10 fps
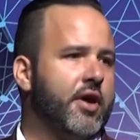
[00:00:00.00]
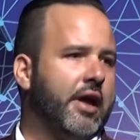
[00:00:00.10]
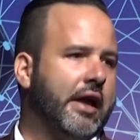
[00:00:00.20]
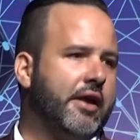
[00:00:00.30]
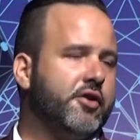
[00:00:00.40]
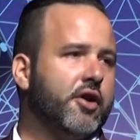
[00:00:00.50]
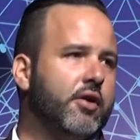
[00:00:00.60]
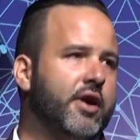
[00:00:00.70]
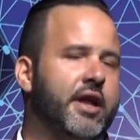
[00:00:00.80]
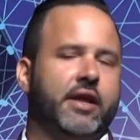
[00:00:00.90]

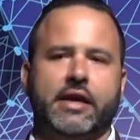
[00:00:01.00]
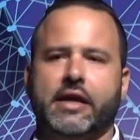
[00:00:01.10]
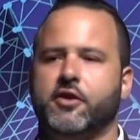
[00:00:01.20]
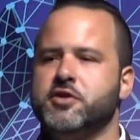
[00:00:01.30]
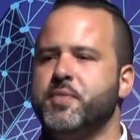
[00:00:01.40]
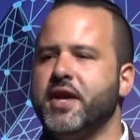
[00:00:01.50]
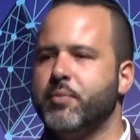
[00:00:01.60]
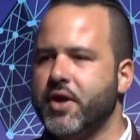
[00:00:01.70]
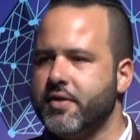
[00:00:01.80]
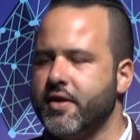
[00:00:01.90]
And again, there's big
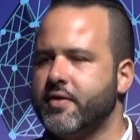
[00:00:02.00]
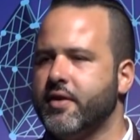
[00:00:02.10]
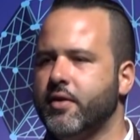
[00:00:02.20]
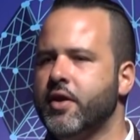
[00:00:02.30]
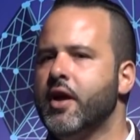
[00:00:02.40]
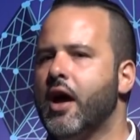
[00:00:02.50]
business, and